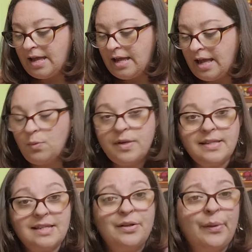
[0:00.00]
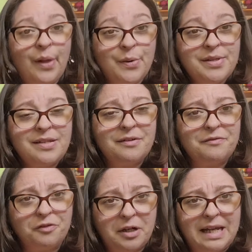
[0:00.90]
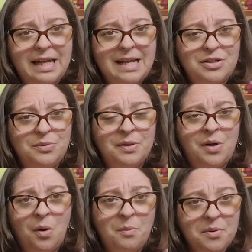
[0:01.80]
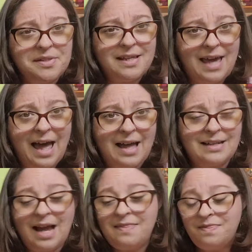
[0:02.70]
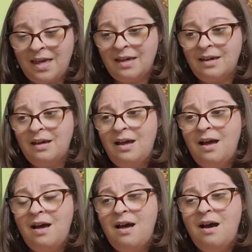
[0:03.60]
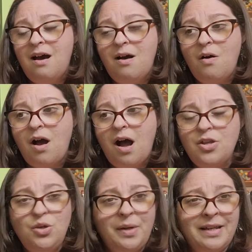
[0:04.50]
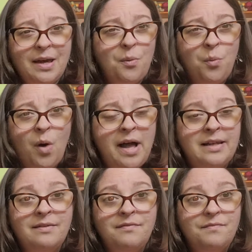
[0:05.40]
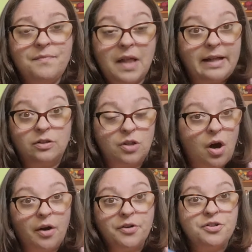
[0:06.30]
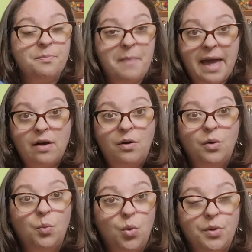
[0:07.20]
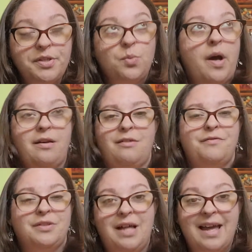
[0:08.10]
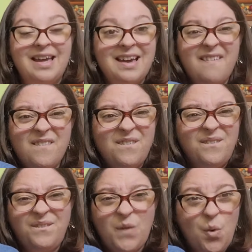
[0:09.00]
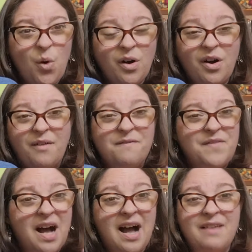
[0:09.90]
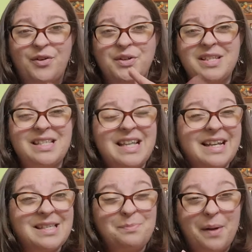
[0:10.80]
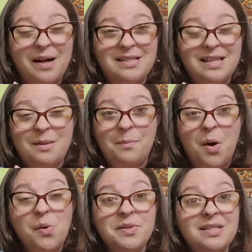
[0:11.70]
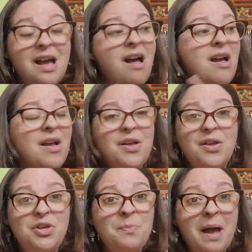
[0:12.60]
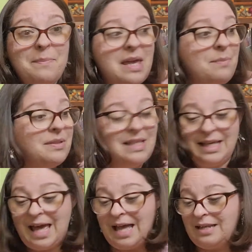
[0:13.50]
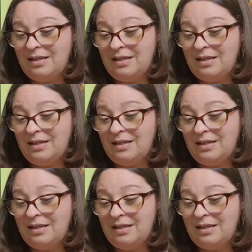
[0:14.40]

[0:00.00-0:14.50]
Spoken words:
it was as close to free as you can almost get. I think you can get one like large male wool sweater for like $4 or $5 or $6 at the most. You might be able to get